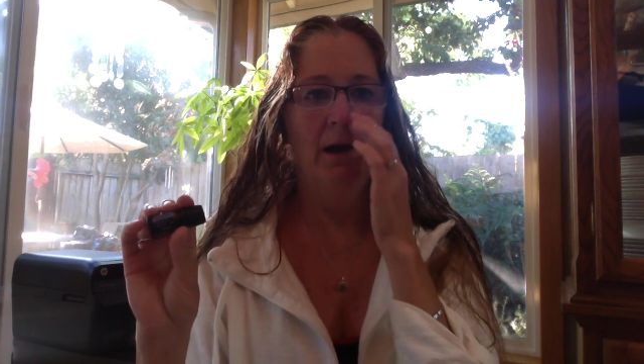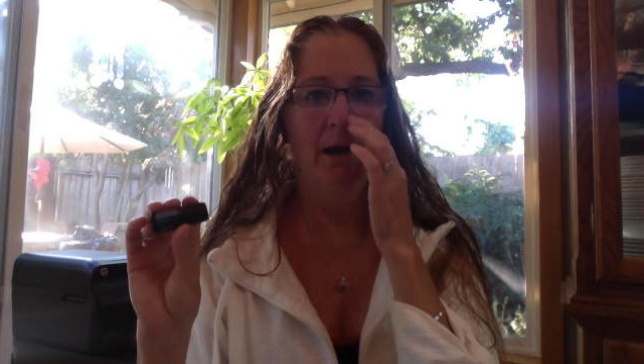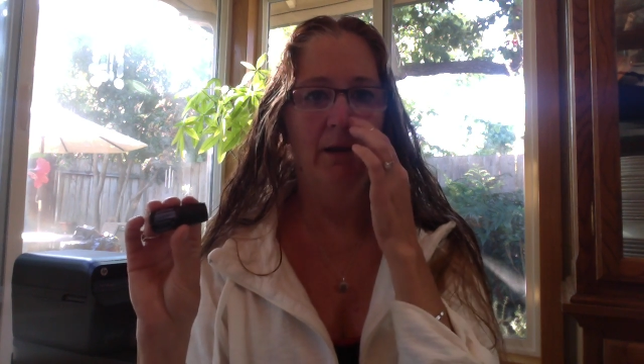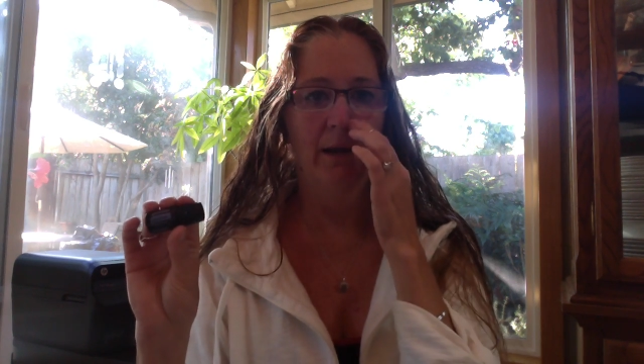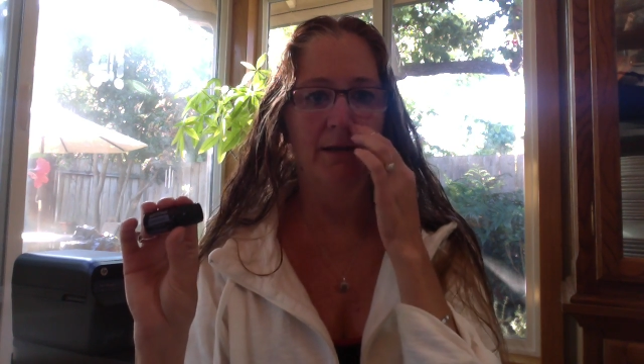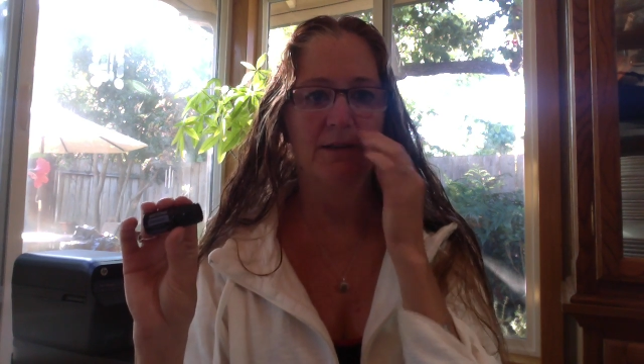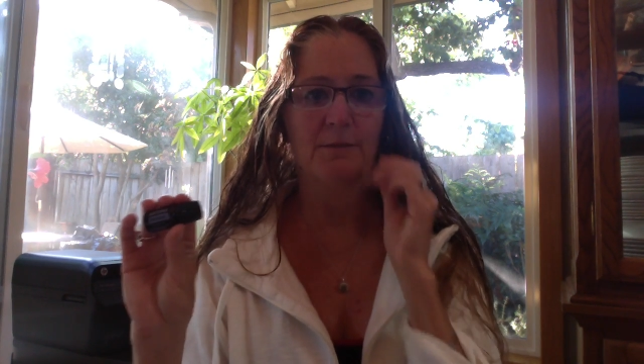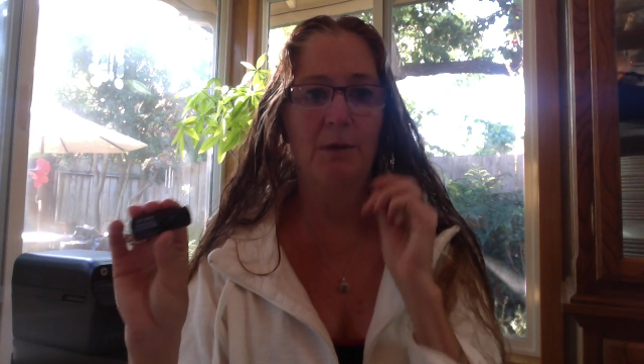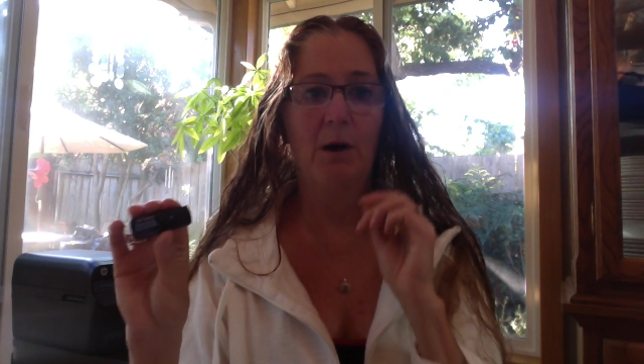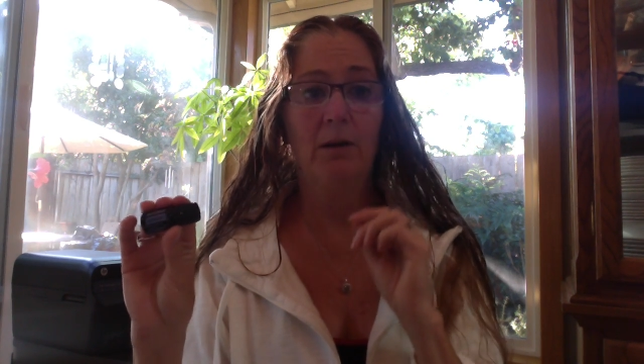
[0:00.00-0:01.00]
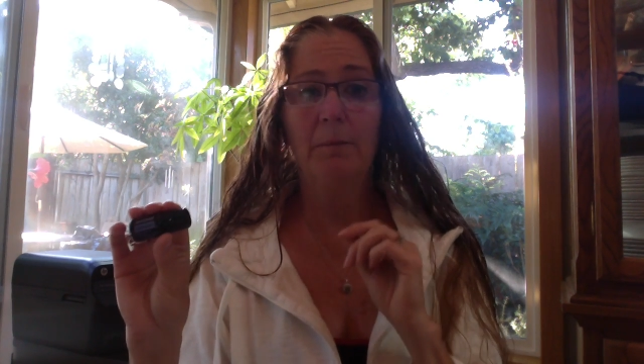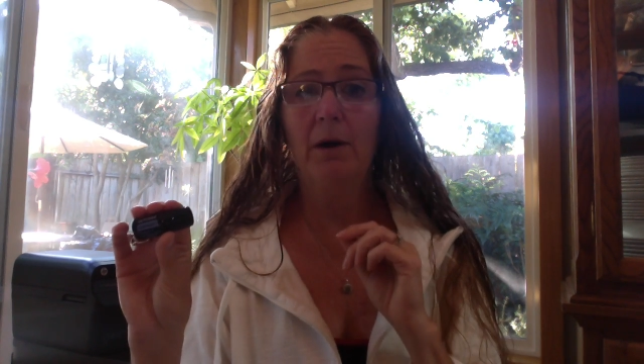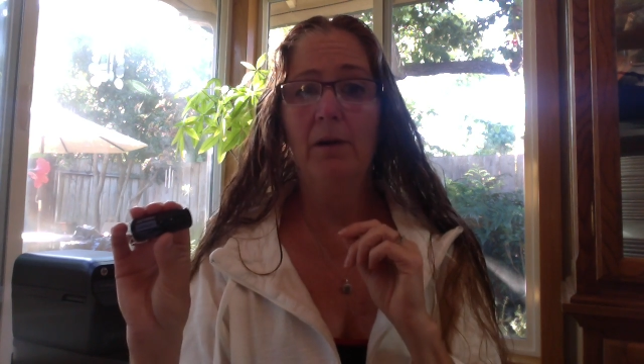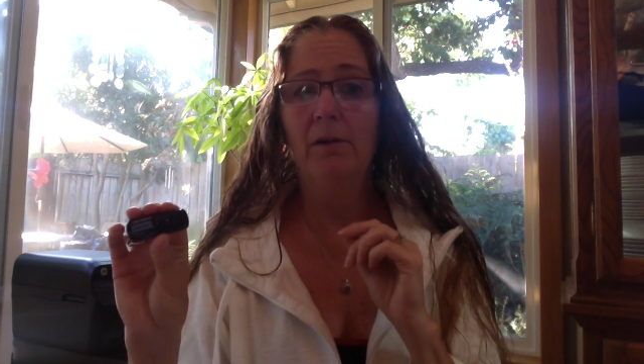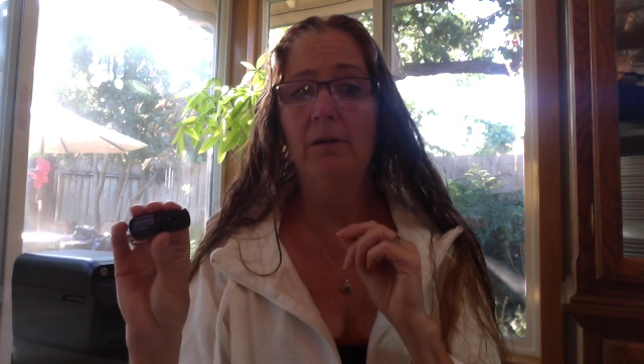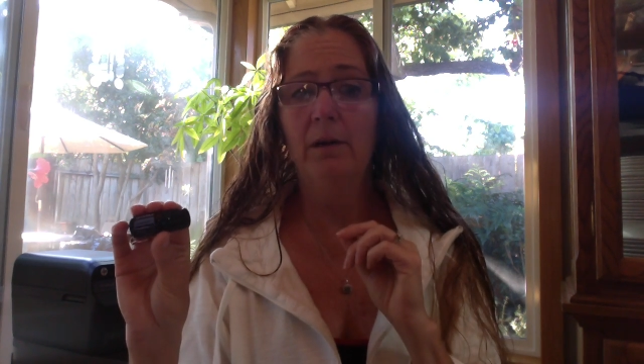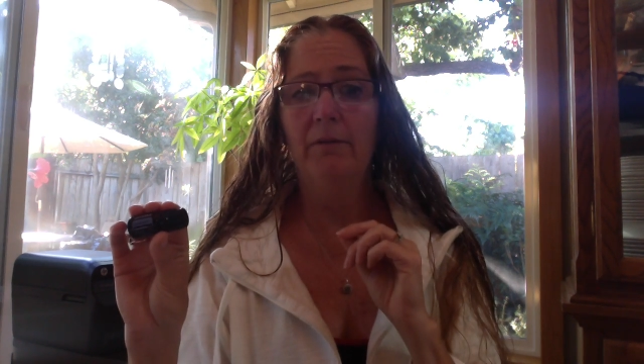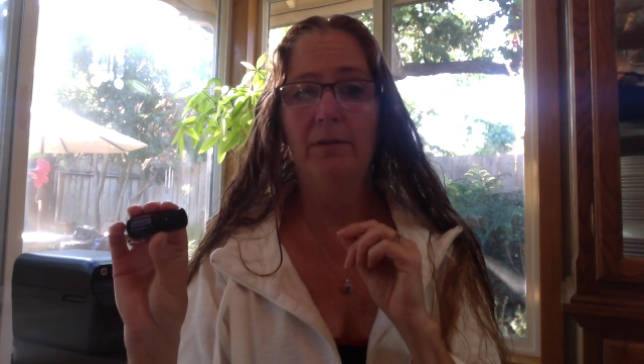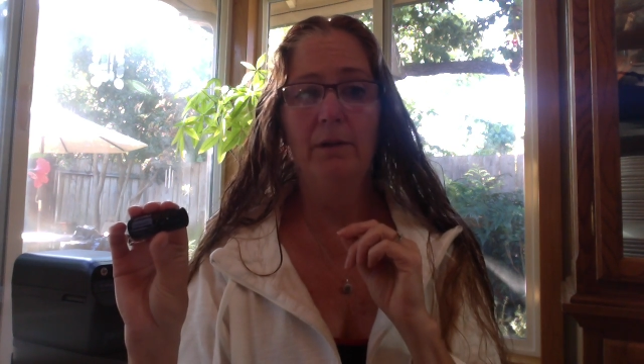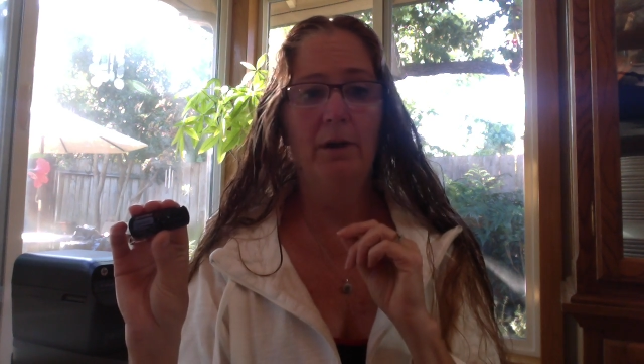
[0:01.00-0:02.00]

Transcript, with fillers: uh, like a smaller bottle of,